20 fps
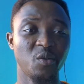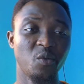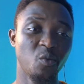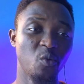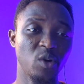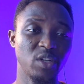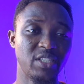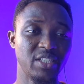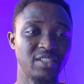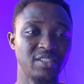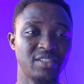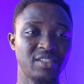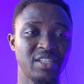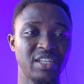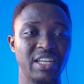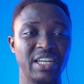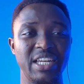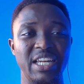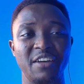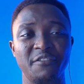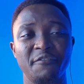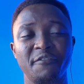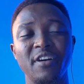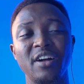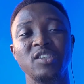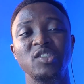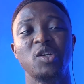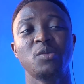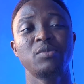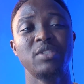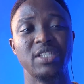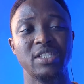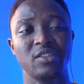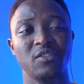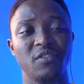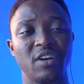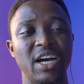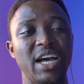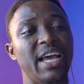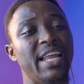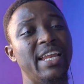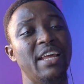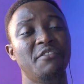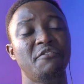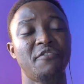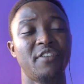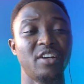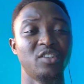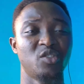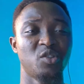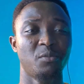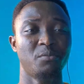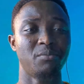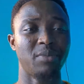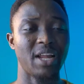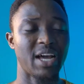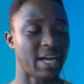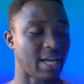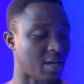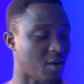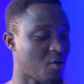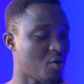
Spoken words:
which is the Phantom Silver and the Phantom Black.